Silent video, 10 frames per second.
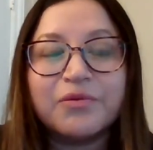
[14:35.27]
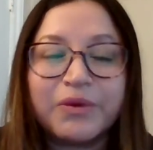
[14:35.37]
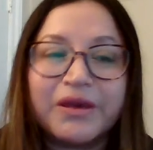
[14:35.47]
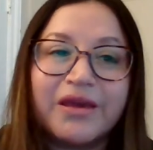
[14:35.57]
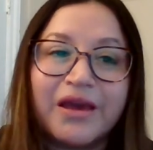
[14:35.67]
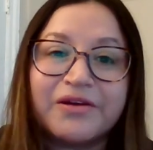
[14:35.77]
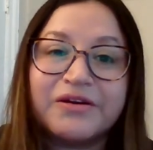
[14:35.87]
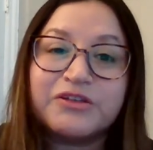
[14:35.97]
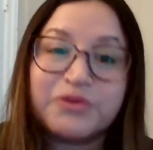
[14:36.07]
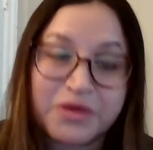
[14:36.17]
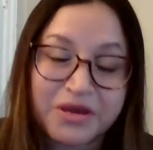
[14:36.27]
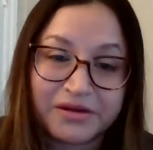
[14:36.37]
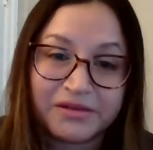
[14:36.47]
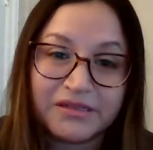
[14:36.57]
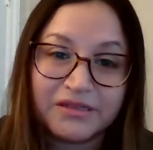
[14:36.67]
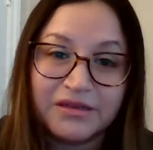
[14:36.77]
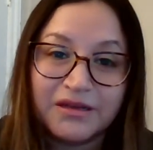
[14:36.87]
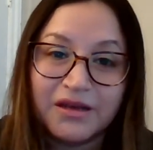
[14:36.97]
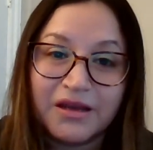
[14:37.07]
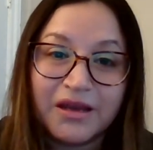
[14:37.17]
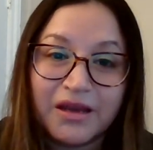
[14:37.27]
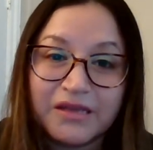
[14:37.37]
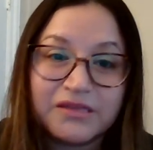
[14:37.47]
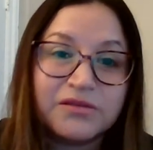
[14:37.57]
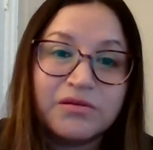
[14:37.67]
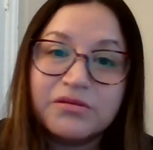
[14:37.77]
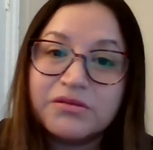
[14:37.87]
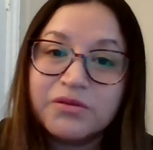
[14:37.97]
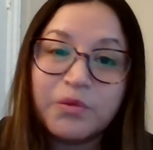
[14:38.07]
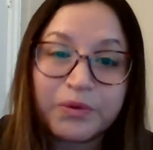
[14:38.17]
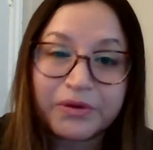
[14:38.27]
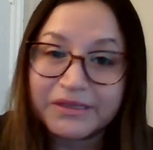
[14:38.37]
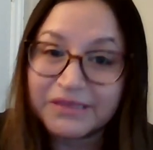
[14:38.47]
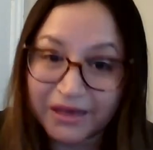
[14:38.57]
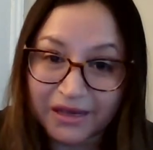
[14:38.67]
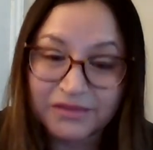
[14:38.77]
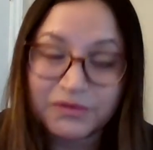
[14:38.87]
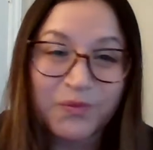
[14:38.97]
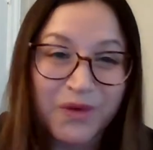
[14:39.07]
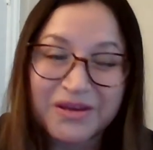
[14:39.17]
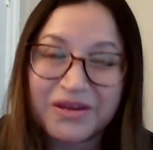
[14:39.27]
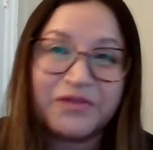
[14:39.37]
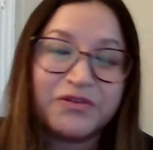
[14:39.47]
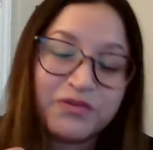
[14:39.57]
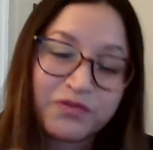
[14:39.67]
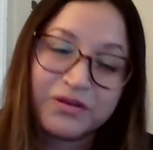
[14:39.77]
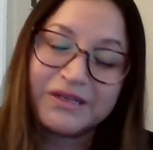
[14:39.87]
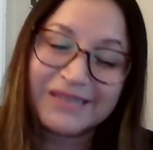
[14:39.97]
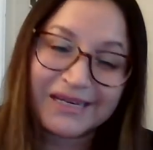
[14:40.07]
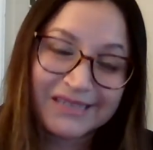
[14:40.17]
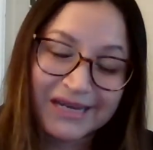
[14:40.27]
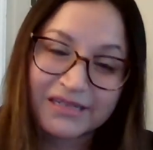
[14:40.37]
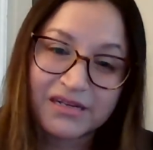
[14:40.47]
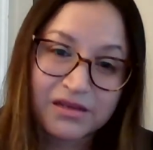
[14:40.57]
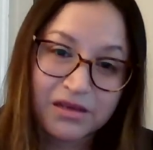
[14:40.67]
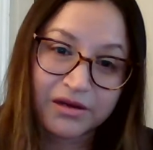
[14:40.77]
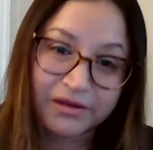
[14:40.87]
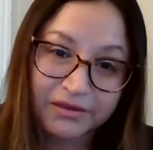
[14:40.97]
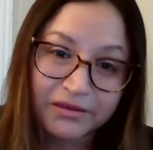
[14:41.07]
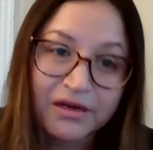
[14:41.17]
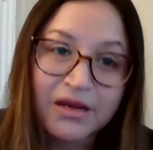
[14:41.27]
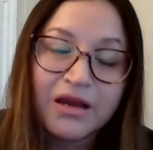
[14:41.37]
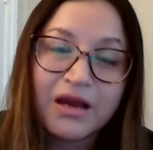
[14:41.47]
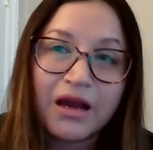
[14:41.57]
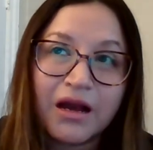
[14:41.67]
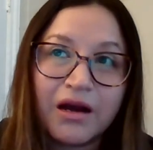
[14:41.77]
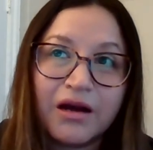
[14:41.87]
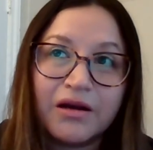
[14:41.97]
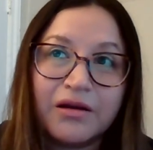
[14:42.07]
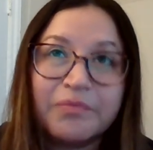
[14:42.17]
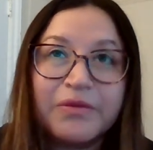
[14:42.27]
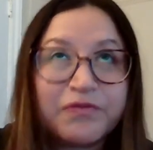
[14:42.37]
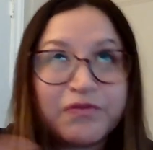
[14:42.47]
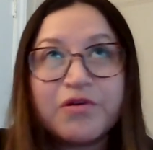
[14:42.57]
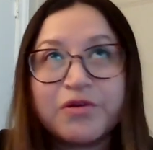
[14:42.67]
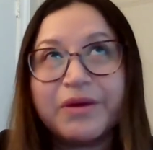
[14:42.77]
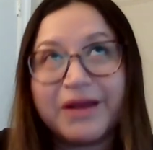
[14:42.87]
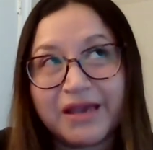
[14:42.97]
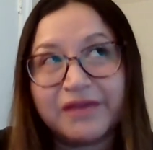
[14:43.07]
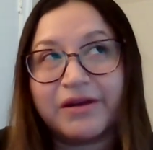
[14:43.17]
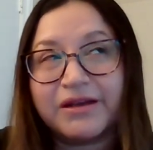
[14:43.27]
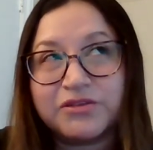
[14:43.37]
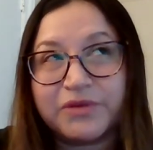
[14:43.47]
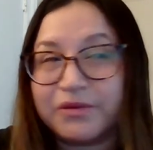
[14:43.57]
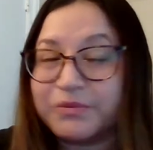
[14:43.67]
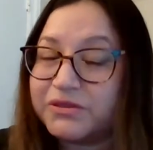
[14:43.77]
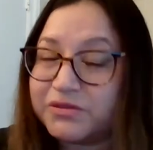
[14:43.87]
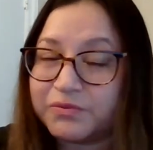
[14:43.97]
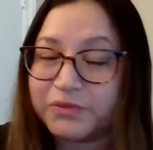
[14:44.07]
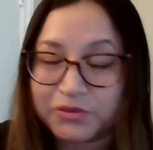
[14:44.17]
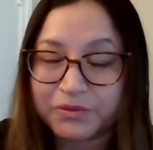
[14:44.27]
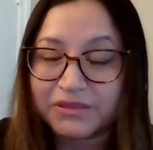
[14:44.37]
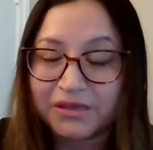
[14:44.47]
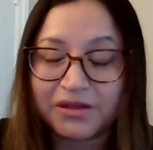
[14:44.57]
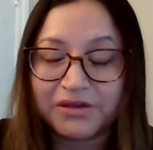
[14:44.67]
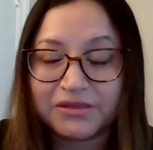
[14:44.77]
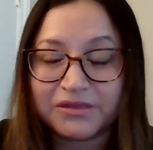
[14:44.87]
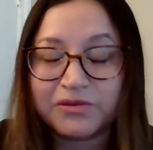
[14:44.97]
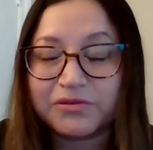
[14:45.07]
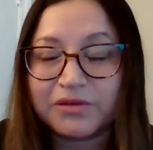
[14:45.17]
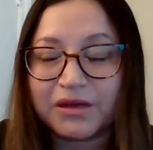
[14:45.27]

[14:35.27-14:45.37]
we get it in 2 years. is super intense. 1 year is fully didactic year. Before, when I graduated, which was 10 years ago,